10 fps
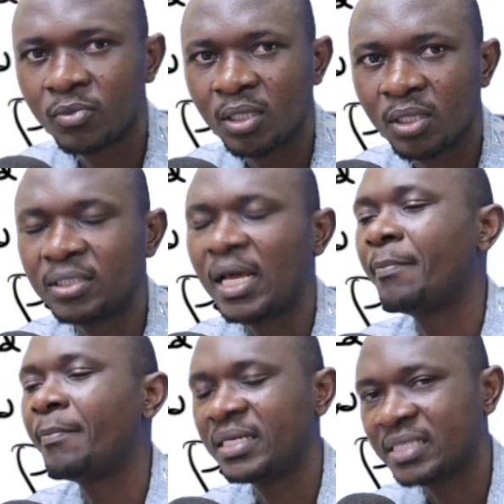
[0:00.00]
it
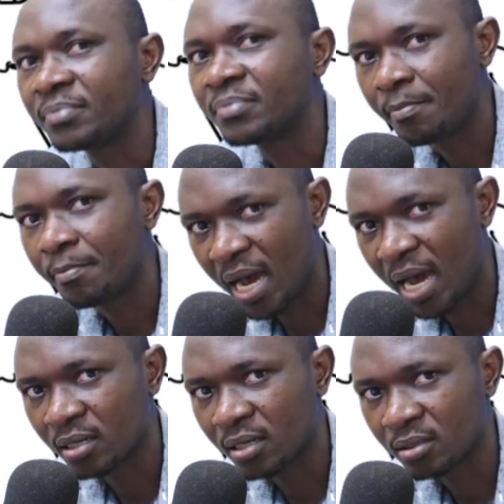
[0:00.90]
happened some time
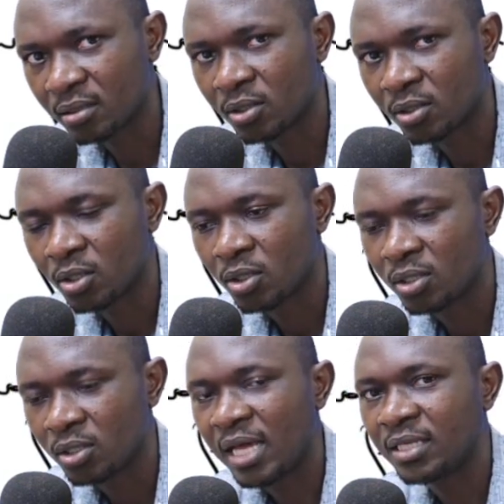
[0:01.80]
back.
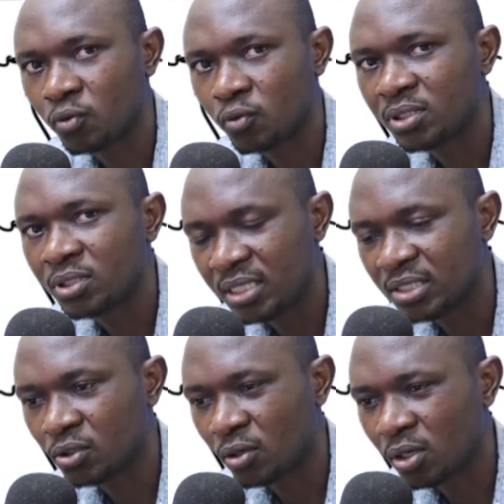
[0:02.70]
That is what
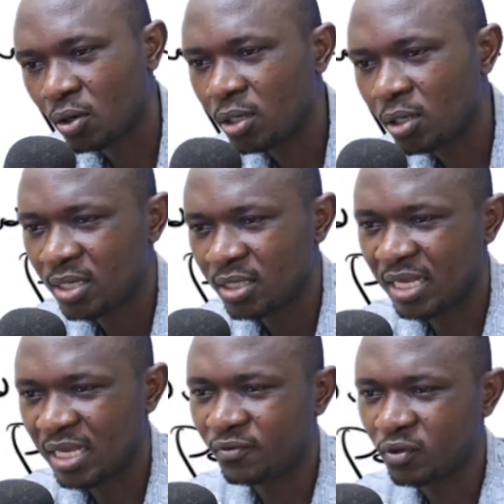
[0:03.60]
historical
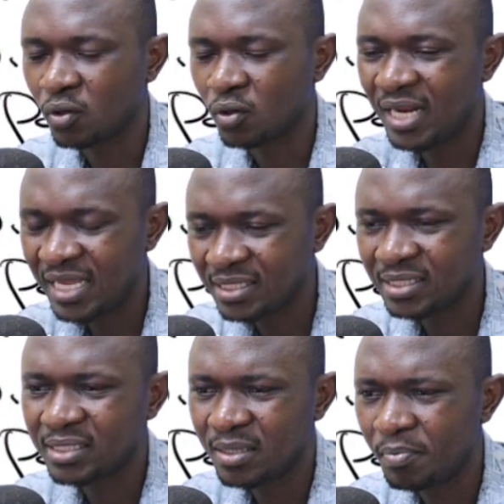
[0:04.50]
stands for. So
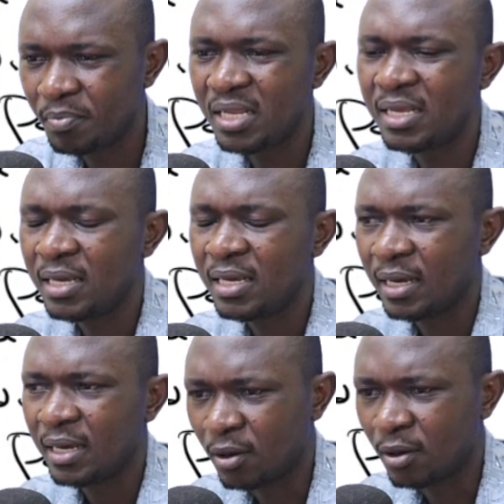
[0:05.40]
let's simply
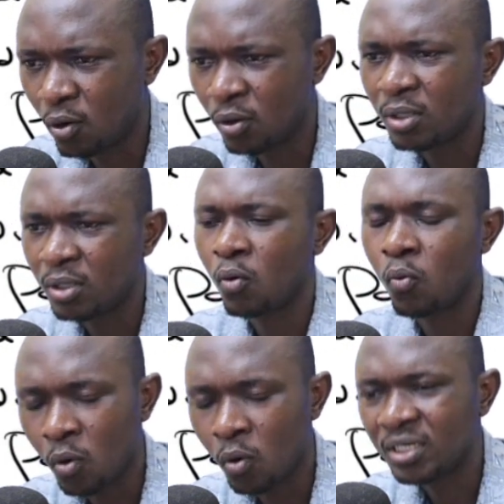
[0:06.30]
record
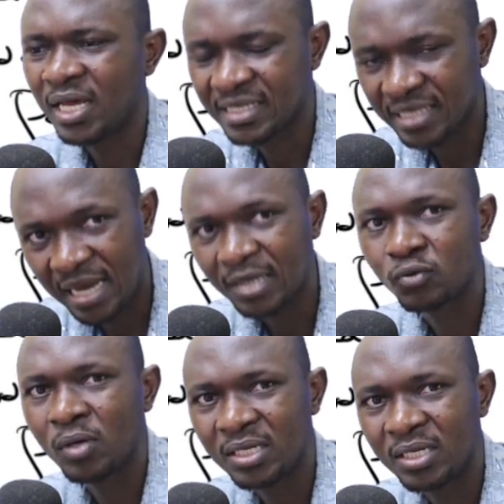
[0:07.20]
what has
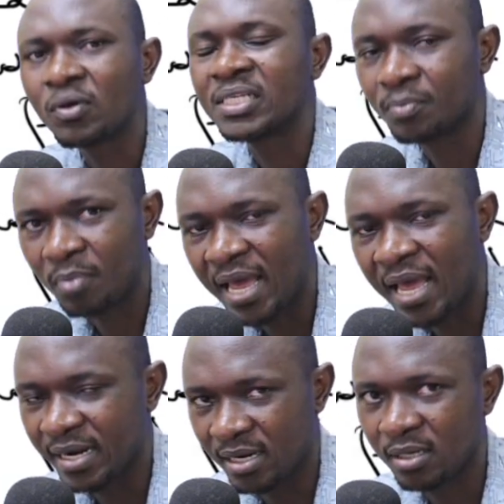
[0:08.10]
actually
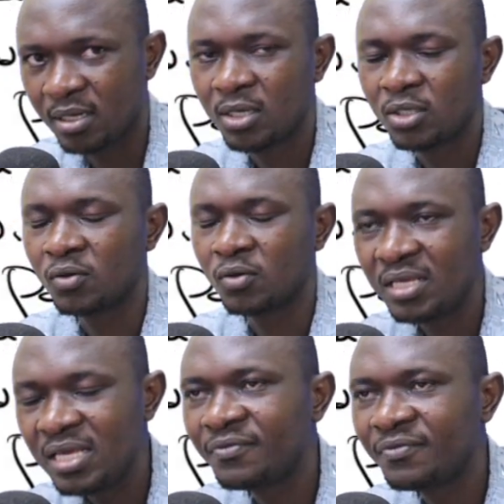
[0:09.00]
transpired. So
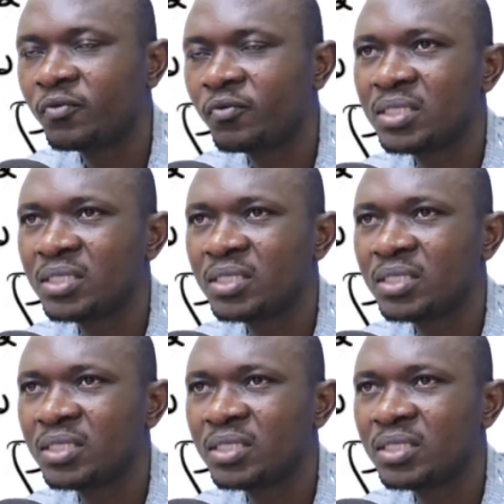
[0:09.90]
if we